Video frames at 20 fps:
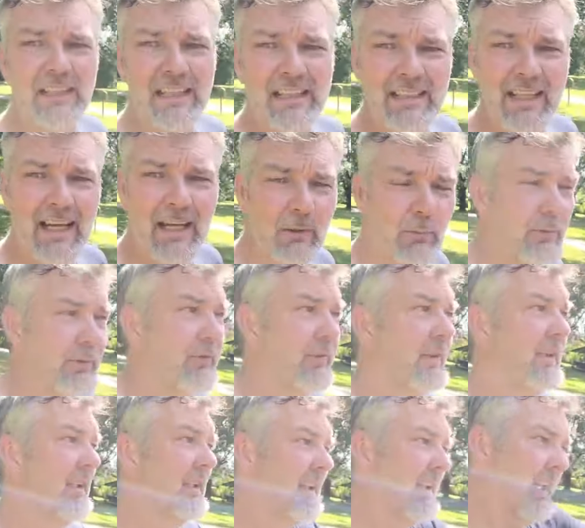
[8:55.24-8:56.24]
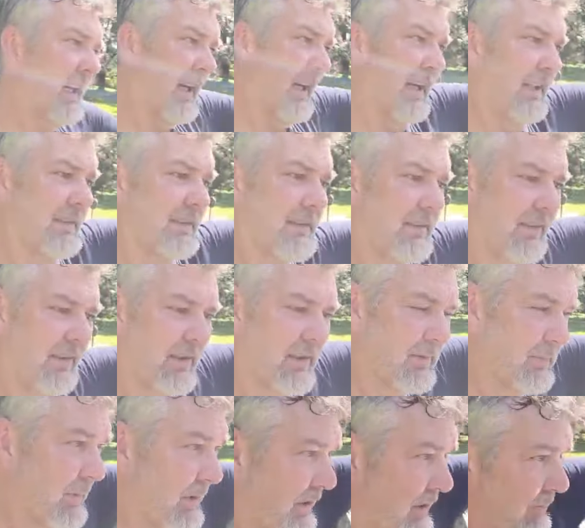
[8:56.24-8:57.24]
in-house, and
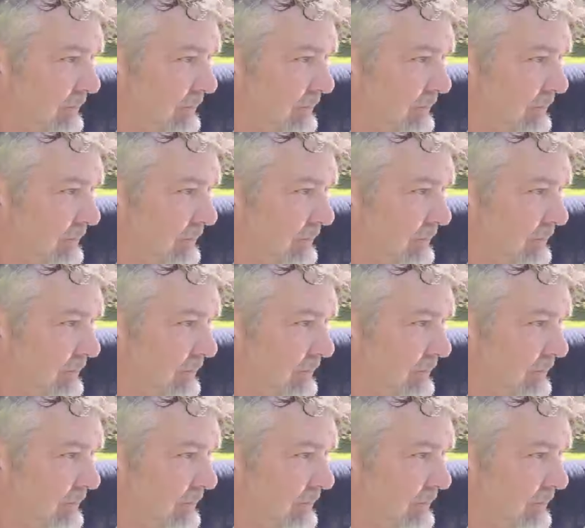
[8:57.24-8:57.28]
there's a